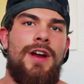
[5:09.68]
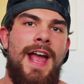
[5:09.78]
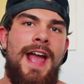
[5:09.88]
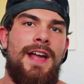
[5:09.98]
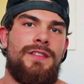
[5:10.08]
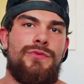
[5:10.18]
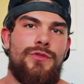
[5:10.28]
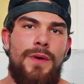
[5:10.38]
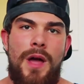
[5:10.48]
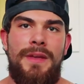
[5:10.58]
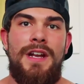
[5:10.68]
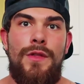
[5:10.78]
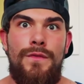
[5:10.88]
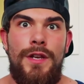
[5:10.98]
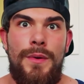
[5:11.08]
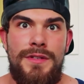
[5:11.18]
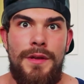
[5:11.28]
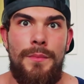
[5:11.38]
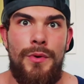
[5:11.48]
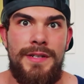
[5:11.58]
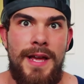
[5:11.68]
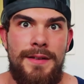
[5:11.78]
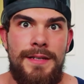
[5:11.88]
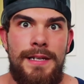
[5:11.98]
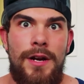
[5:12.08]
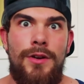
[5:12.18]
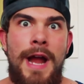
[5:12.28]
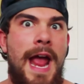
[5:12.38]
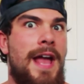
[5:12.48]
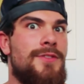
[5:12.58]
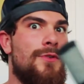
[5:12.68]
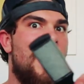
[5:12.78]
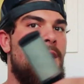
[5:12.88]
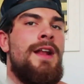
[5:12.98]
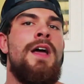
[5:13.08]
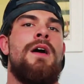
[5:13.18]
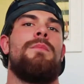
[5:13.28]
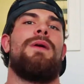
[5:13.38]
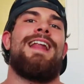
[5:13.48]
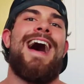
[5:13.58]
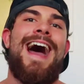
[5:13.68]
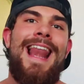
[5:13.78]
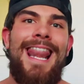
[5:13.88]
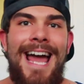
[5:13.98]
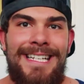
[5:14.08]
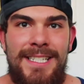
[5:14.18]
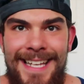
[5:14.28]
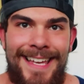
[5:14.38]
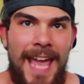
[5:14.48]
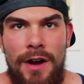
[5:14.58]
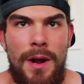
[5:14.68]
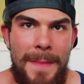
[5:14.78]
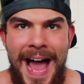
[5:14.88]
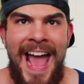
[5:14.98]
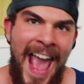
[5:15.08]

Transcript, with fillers: your hands, which will probably be another video at some point is how to take care of your hands, right? But I like to take care of my